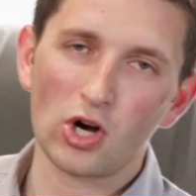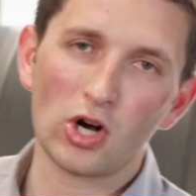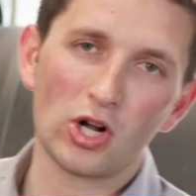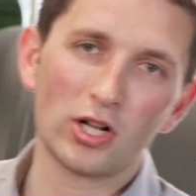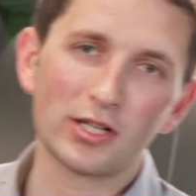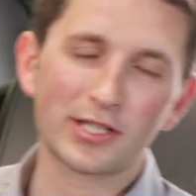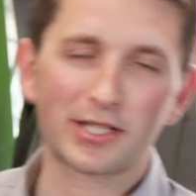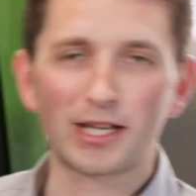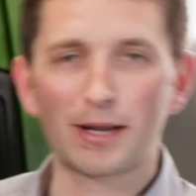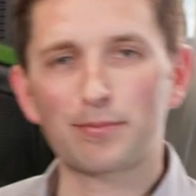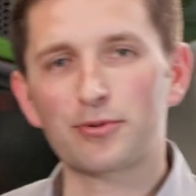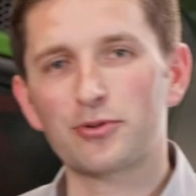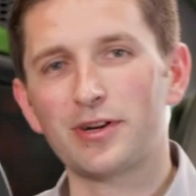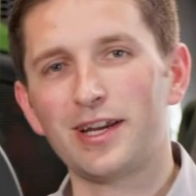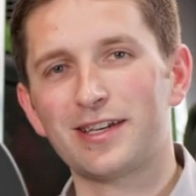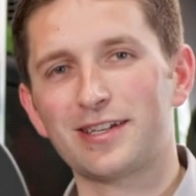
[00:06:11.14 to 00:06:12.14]
all
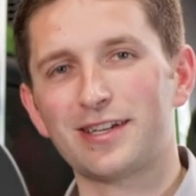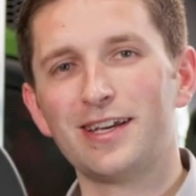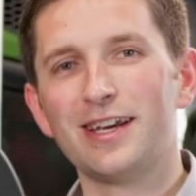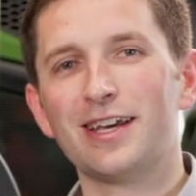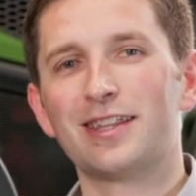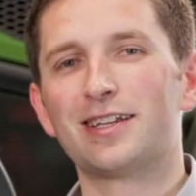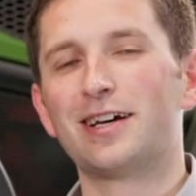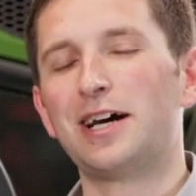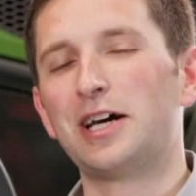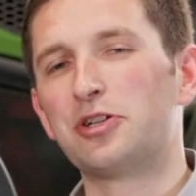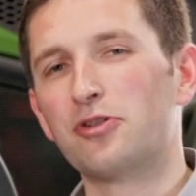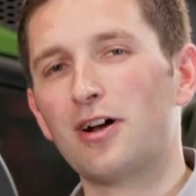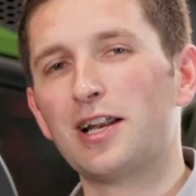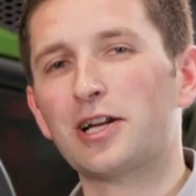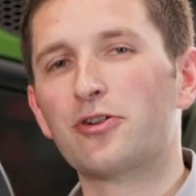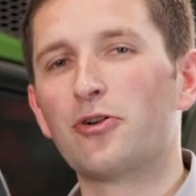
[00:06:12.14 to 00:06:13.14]
separate the
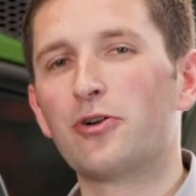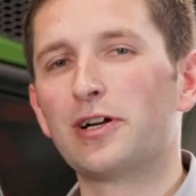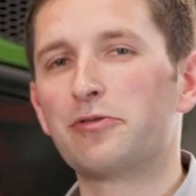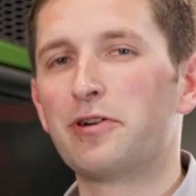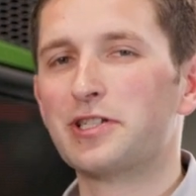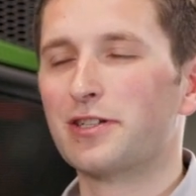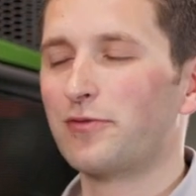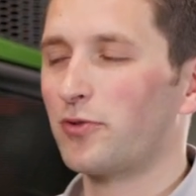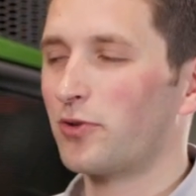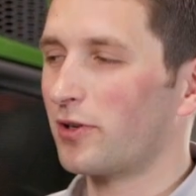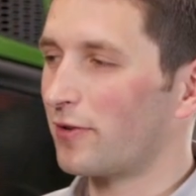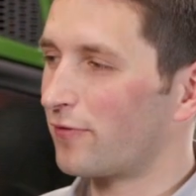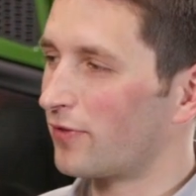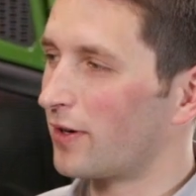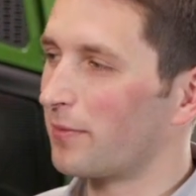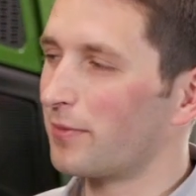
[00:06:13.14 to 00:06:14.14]
hydraulic oil reservoir
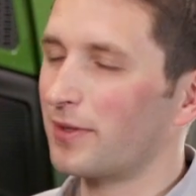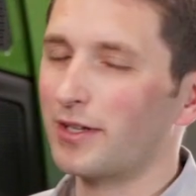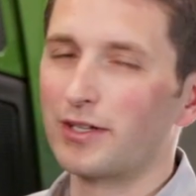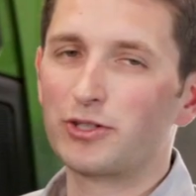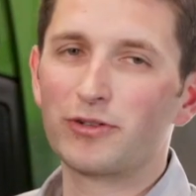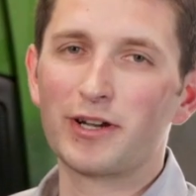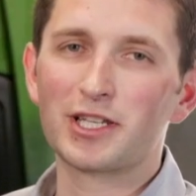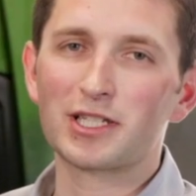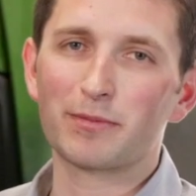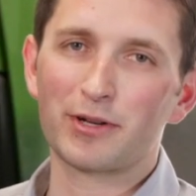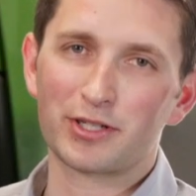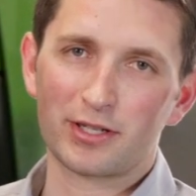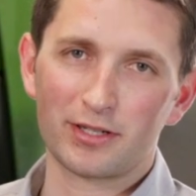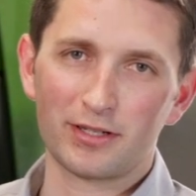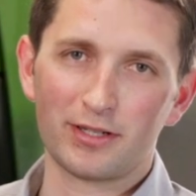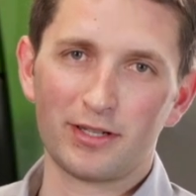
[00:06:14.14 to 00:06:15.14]
from the
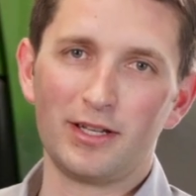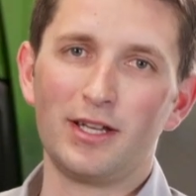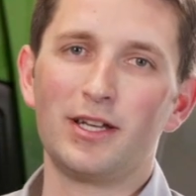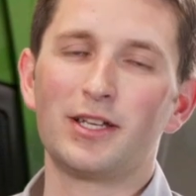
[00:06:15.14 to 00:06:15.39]
transmission.